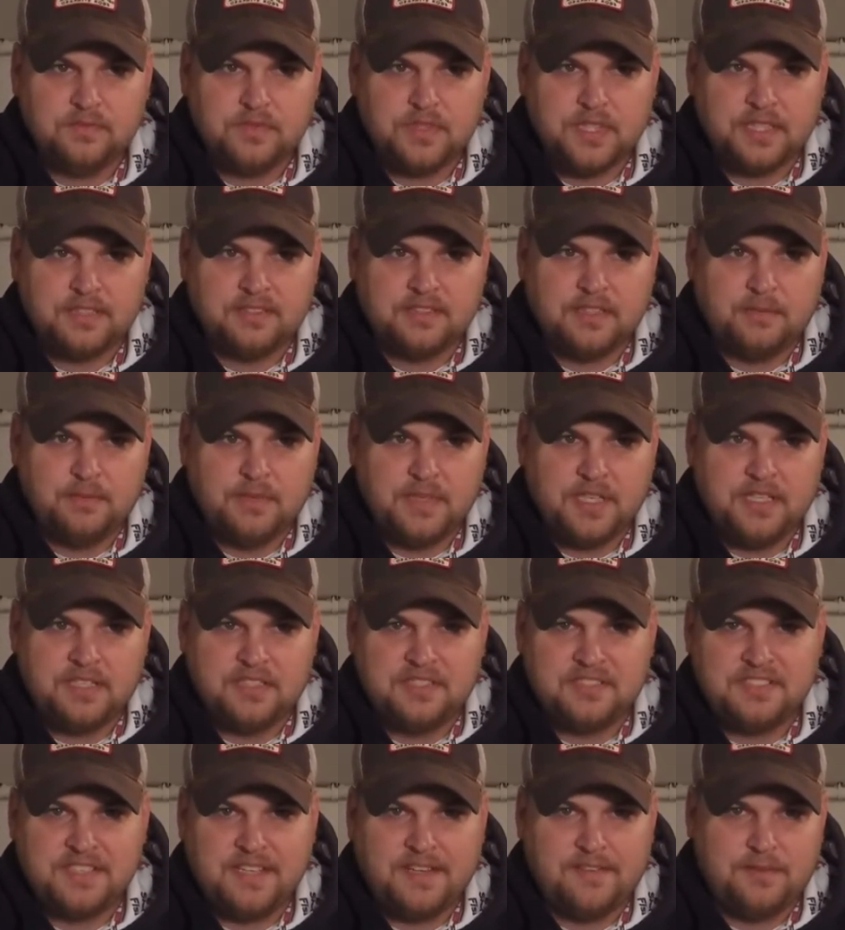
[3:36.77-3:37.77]
Like I said, I
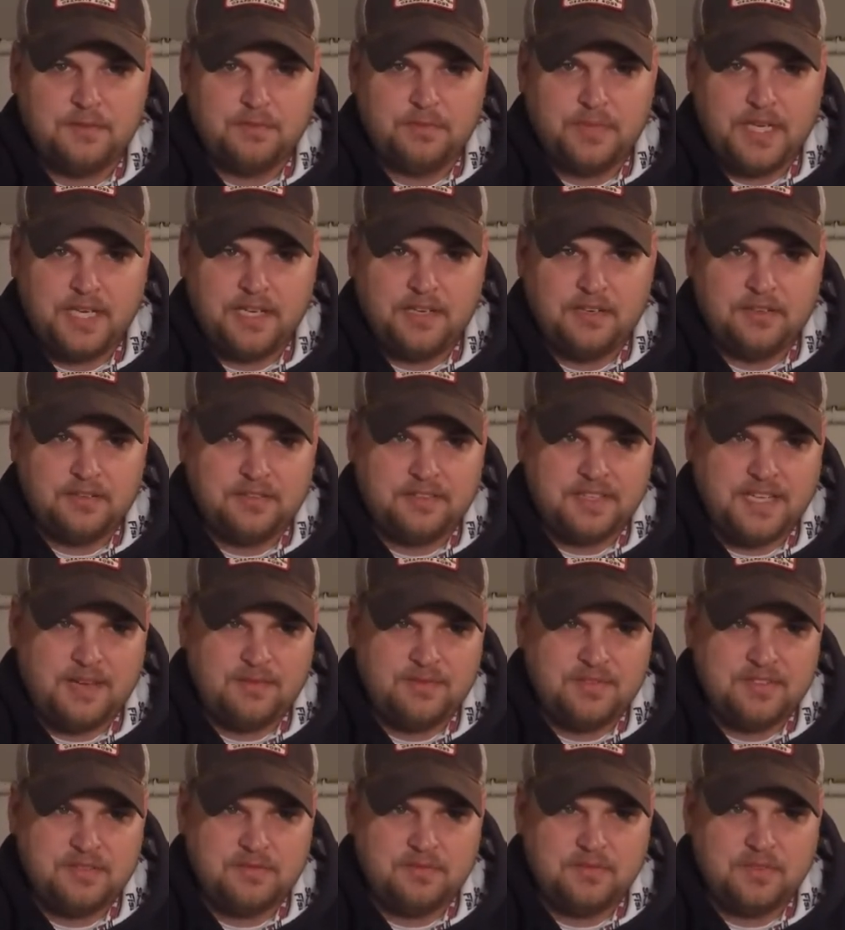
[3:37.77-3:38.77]
managed 7 pounds.
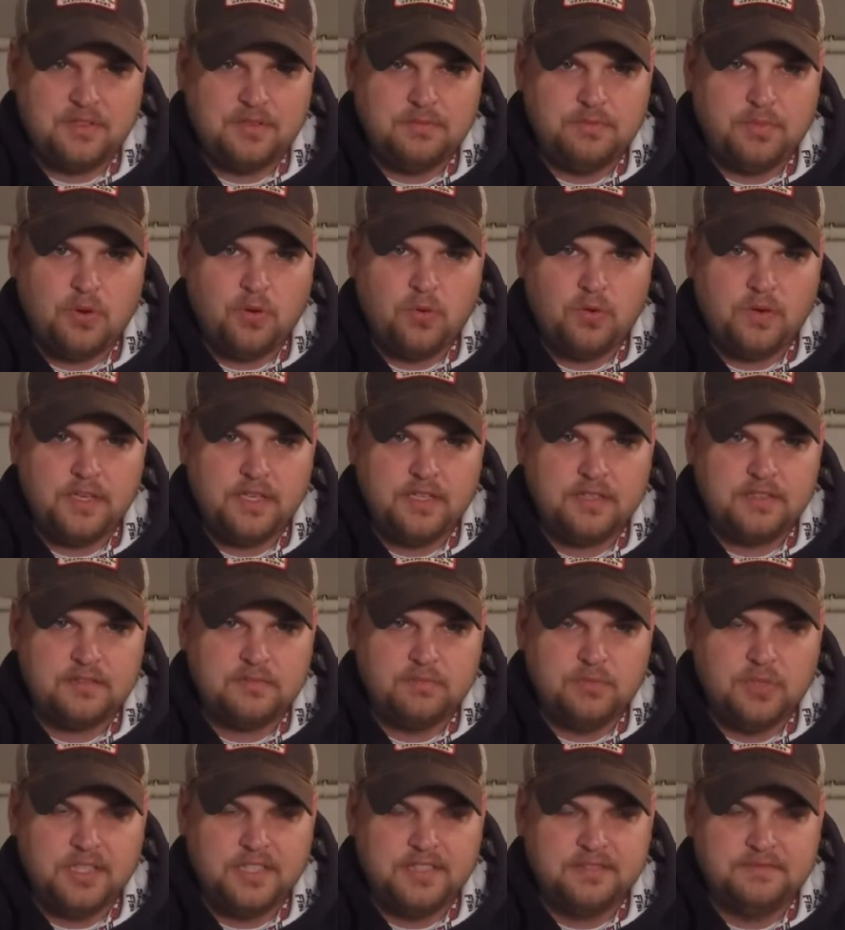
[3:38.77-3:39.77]
Got me some good points,
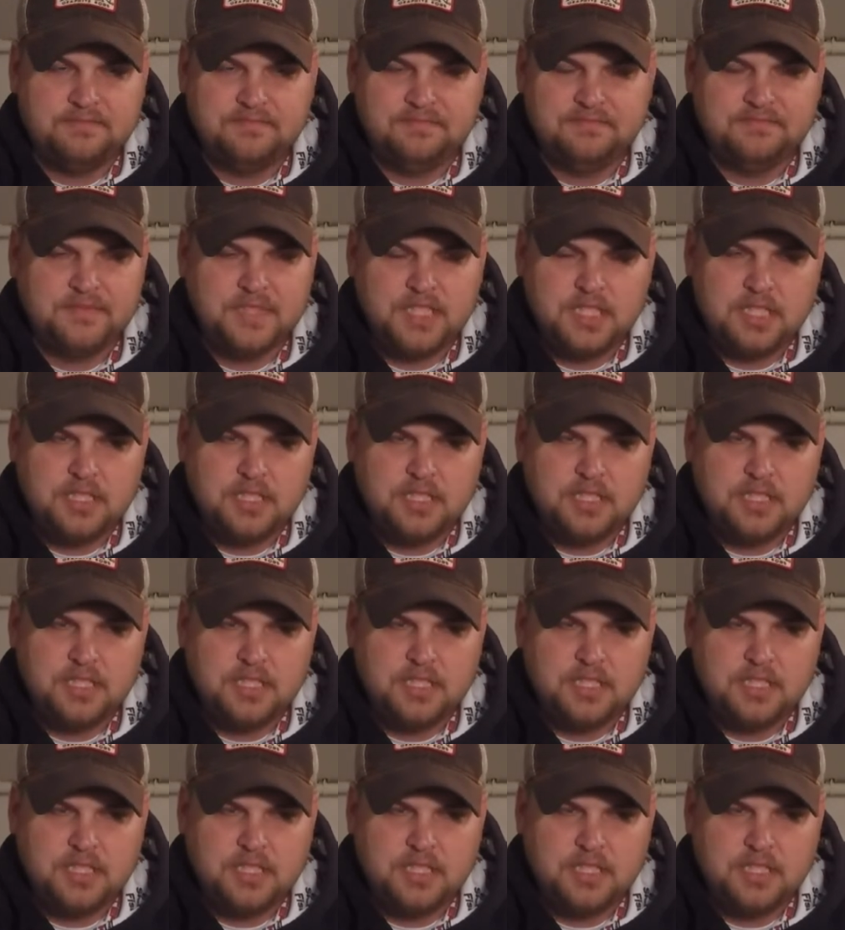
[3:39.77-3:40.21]
but